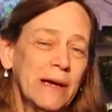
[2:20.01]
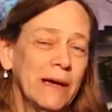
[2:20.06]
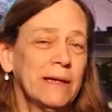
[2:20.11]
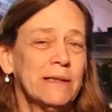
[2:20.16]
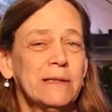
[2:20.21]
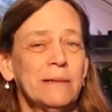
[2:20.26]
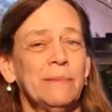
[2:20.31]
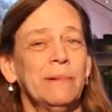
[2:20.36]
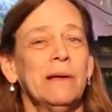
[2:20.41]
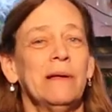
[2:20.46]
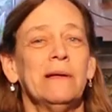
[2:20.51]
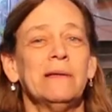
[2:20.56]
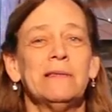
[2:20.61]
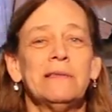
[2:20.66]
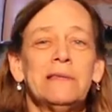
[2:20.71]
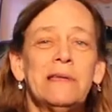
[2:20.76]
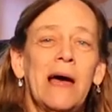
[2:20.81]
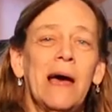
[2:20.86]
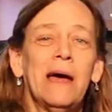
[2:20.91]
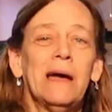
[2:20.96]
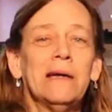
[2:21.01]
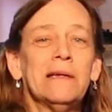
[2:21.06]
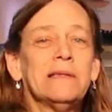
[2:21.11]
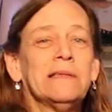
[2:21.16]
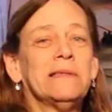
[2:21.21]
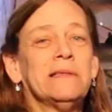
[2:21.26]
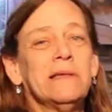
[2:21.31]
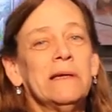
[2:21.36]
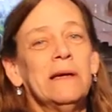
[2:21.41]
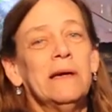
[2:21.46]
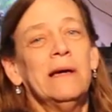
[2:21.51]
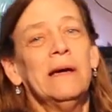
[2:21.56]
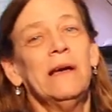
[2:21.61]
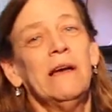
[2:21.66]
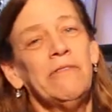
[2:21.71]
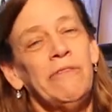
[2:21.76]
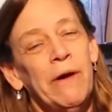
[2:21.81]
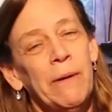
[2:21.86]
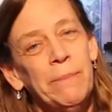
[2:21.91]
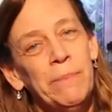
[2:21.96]
I get some little status
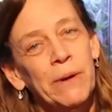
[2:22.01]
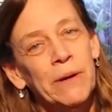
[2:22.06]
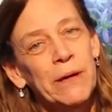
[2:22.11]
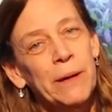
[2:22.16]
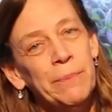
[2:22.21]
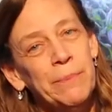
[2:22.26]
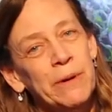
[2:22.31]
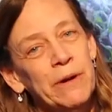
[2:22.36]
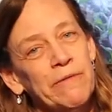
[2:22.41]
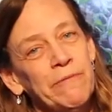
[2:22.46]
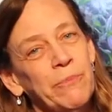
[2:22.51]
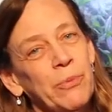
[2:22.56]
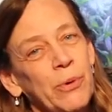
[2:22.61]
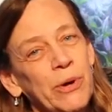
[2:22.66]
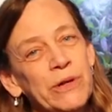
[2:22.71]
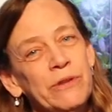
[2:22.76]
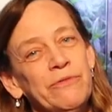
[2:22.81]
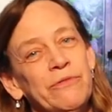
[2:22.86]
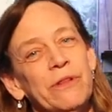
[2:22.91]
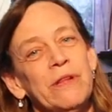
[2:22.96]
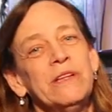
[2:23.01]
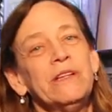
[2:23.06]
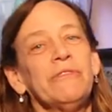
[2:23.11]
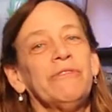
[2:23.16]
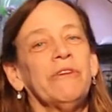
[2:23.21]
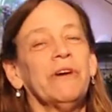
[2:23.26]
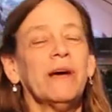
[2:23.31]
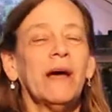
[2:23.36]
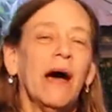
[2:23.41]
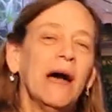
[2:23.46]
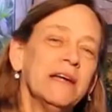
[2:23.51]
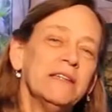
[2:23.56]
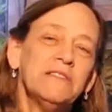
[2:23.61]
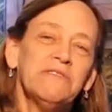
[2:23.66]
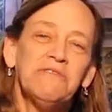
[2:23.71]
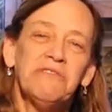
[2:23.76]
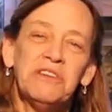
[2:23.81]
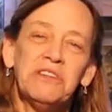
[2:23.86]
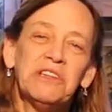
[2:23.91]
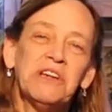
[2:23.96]
if I build up enough points for the different kinds
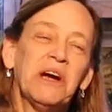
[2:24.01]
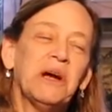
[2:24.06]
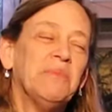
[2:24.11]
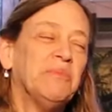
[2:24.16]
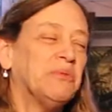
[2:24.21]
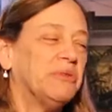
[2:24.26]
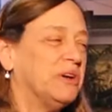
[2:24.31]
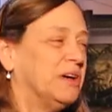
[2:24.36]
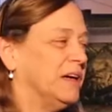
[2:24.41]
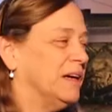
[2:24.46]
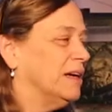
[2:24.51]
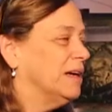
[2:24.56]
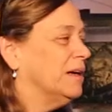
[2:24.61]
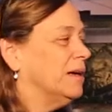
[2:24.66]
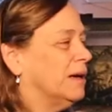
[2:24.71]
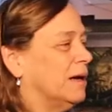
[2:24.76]
of fish I breed.